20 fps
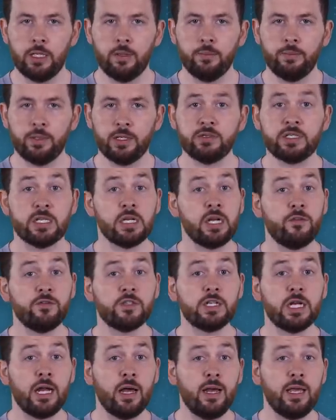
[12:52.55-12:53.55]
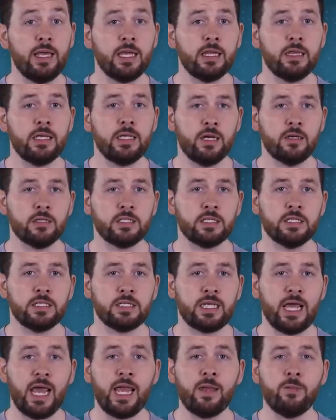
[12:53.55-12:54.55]
but there is enough to like in the youngster's
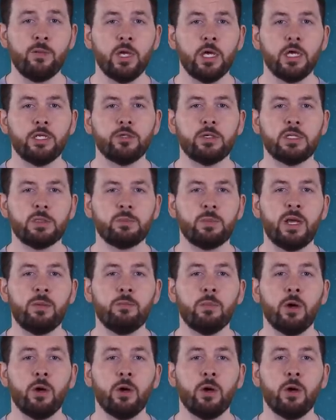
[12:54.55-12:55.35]
game to explain